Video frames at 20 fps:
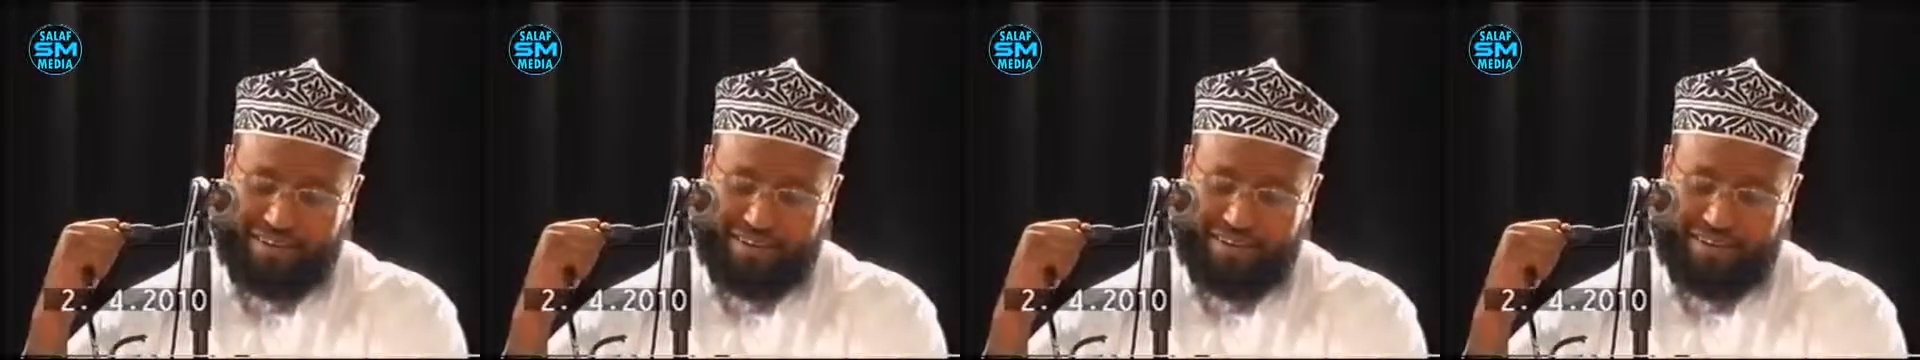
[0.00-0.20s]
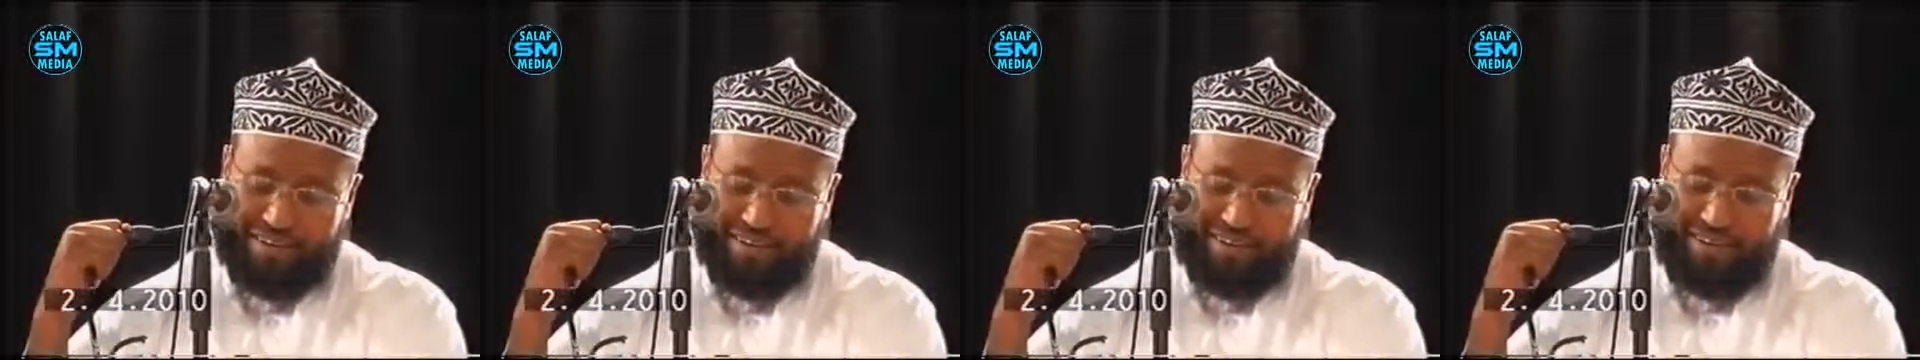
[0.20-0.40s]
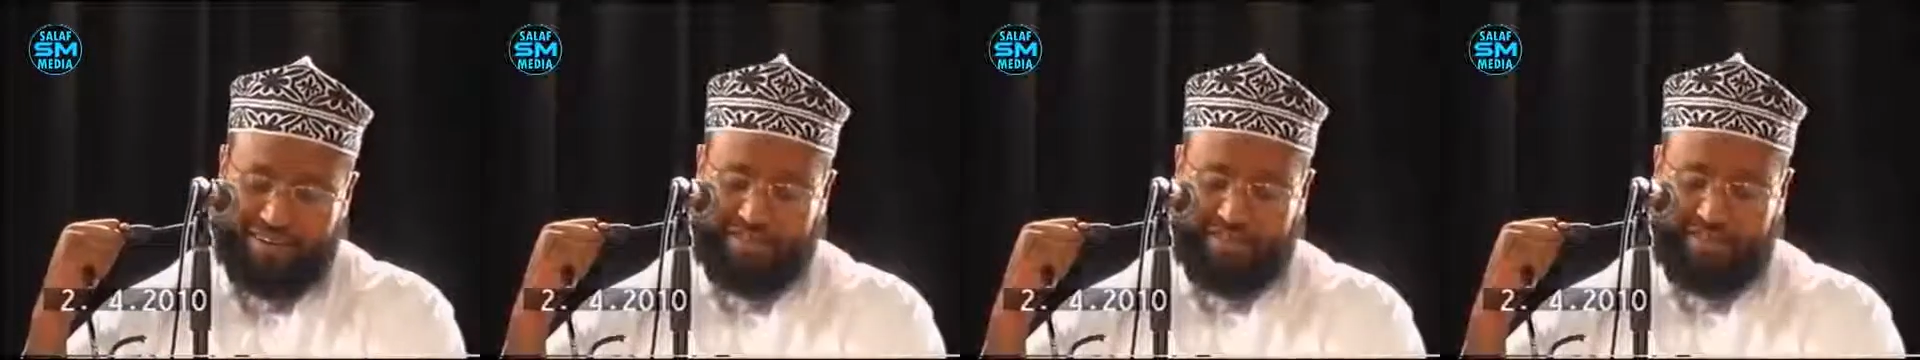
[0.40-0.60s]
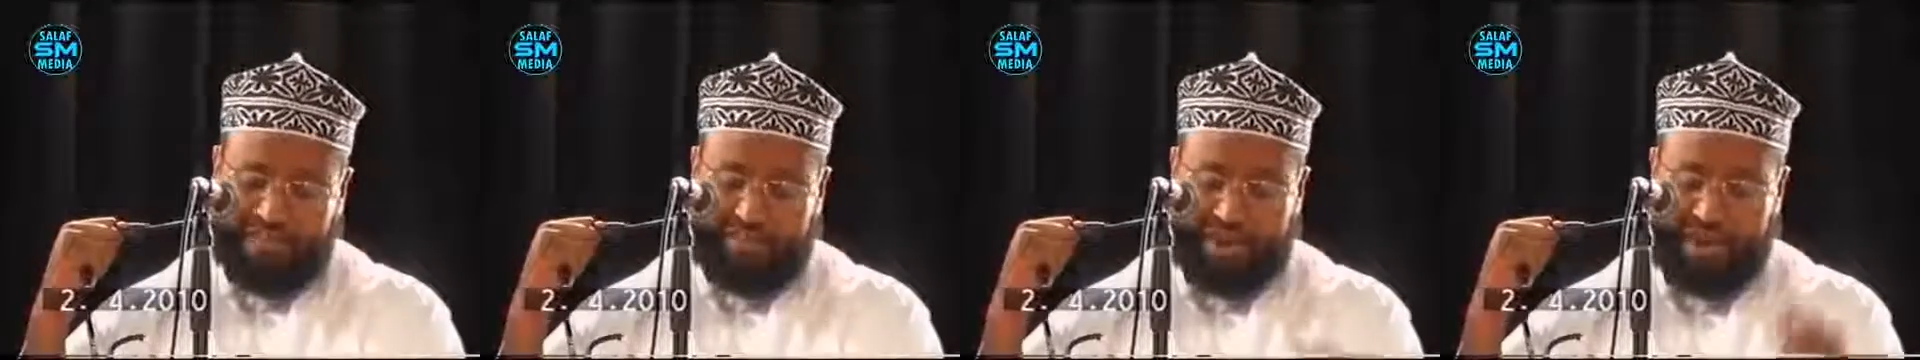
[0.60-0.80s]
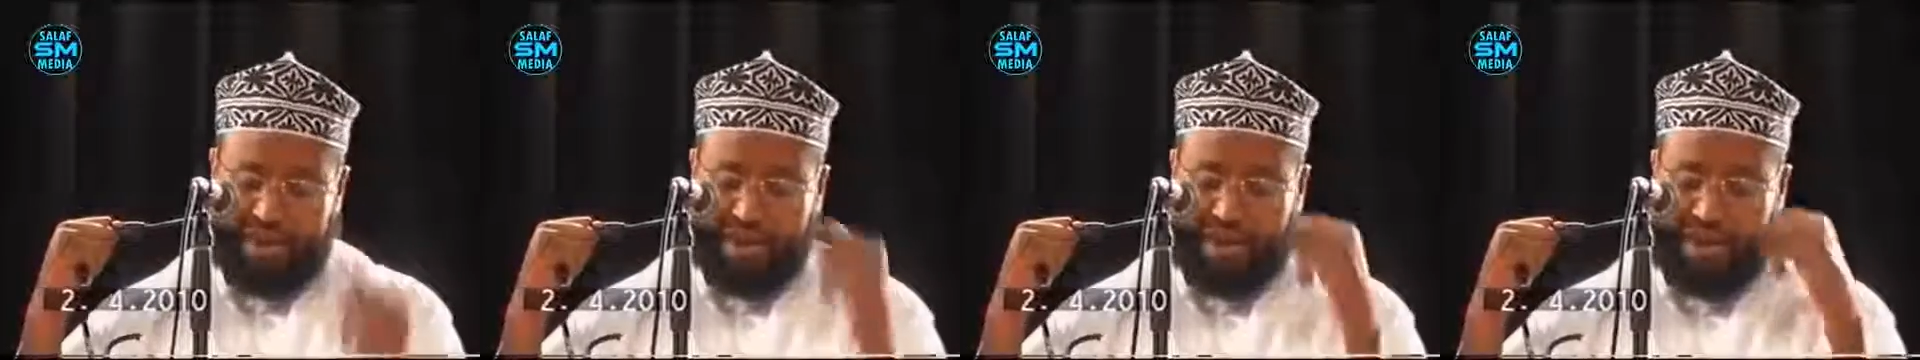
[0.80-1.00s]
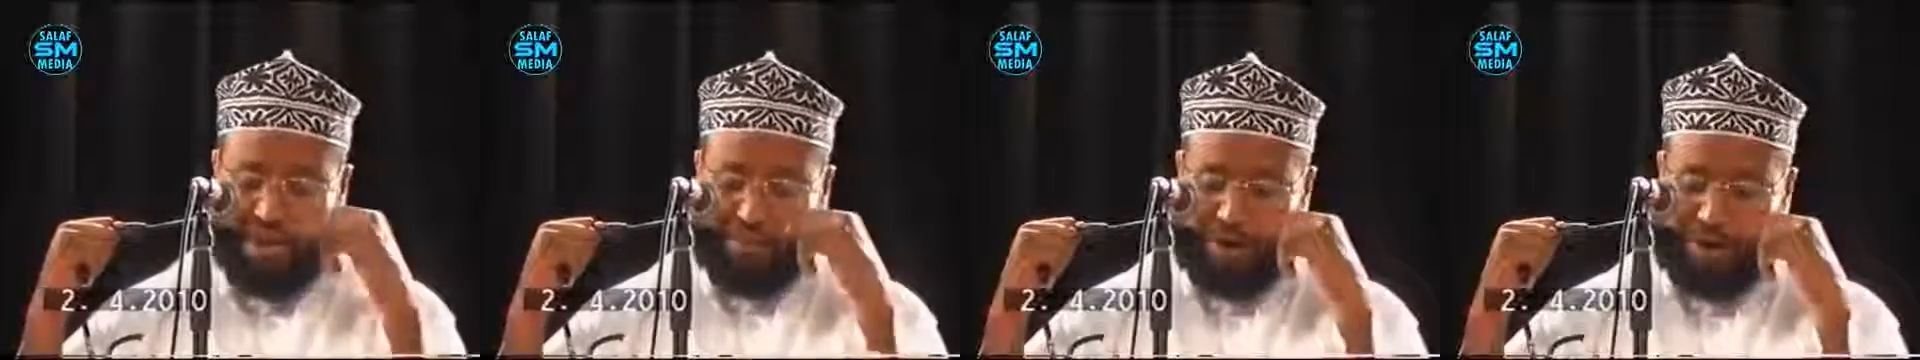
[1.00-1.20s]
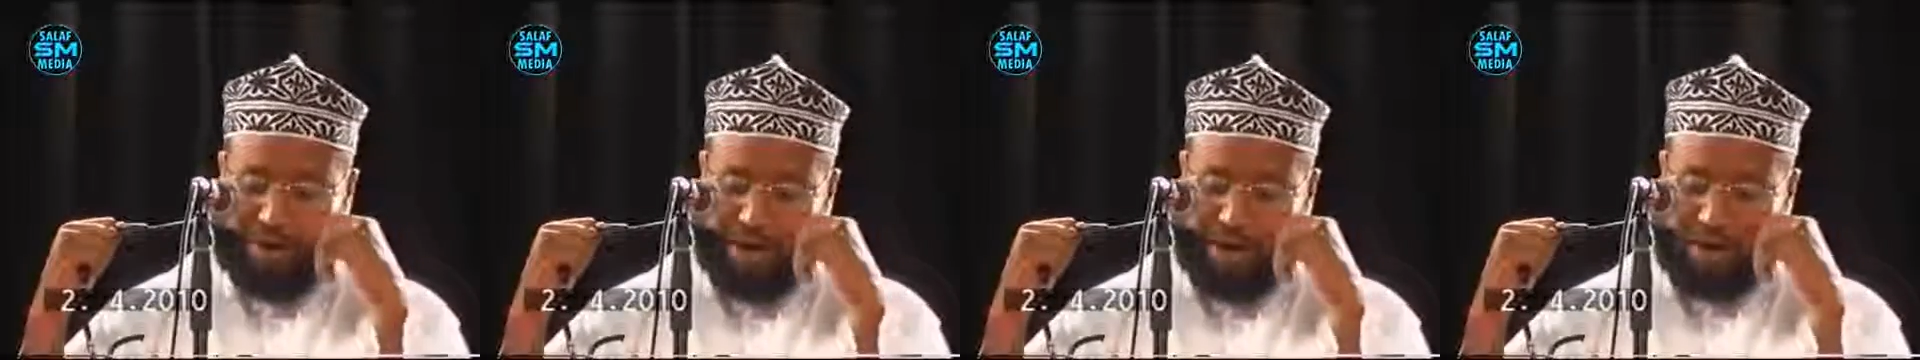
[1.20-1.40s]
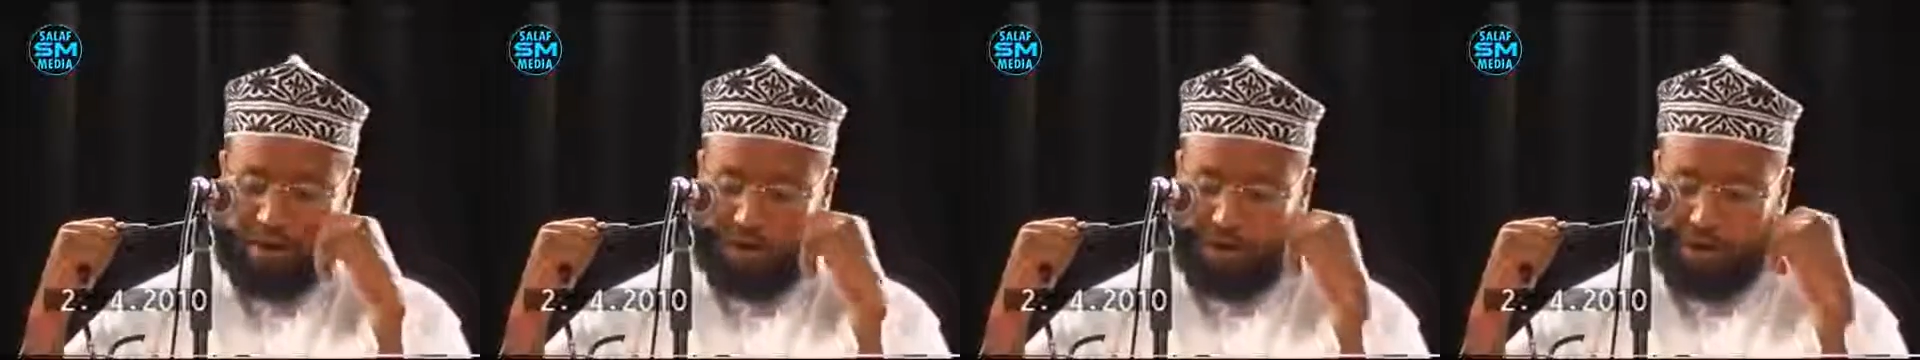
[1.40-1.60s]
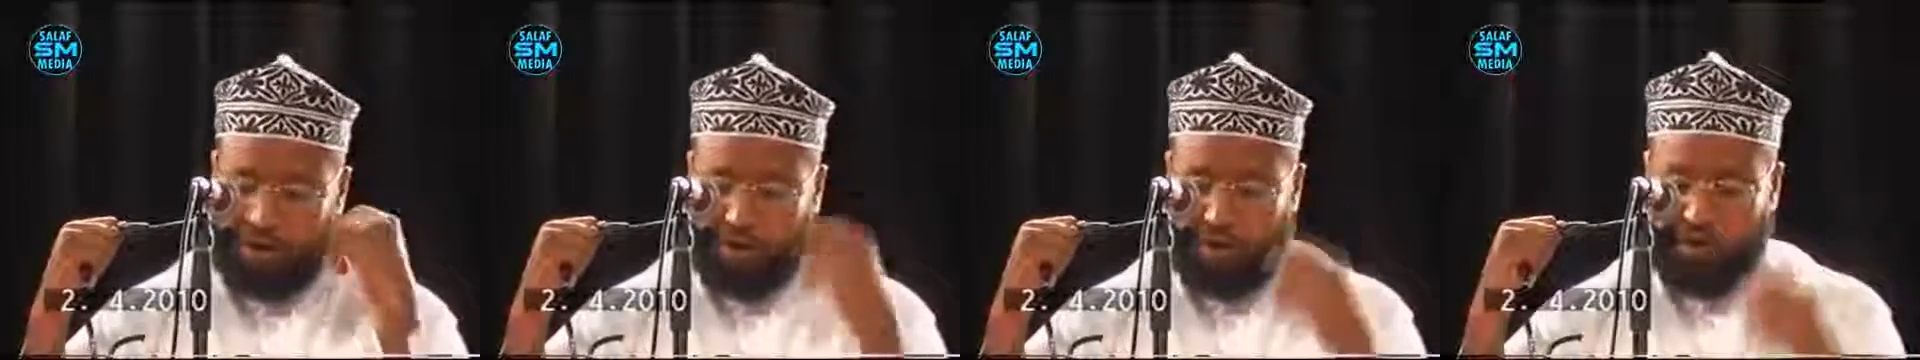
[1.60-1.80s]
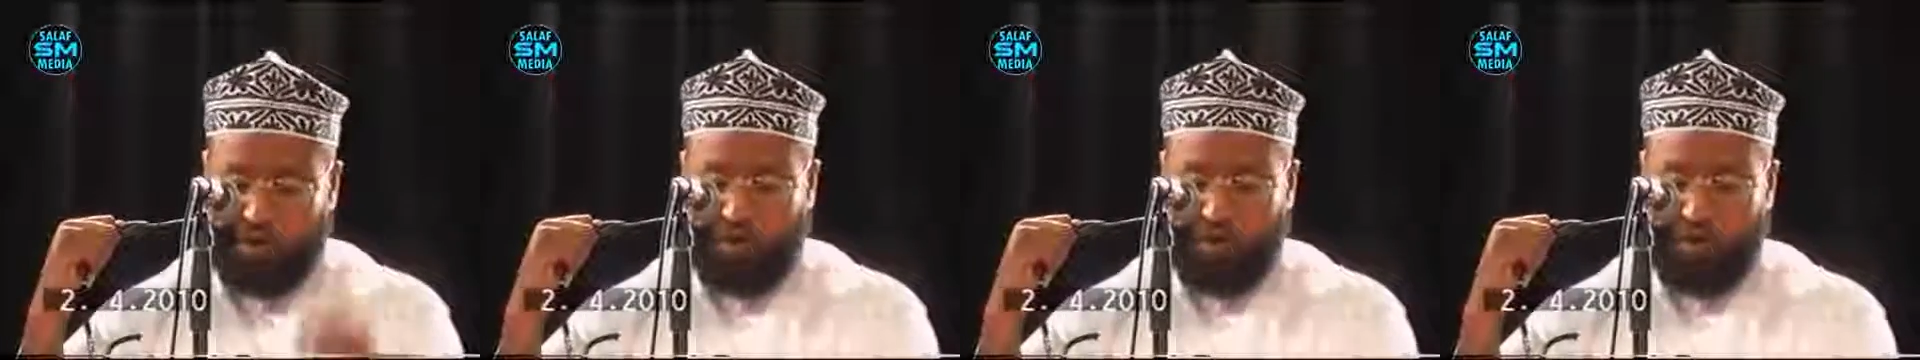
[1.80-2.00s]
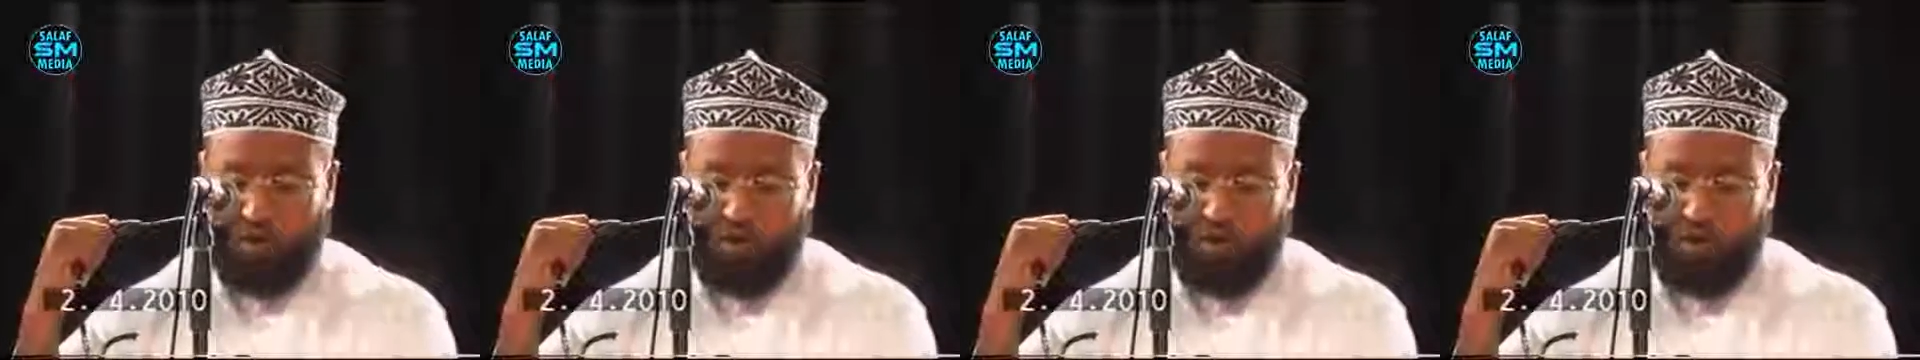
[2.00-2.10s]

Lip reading: This is saying, I'm a young girl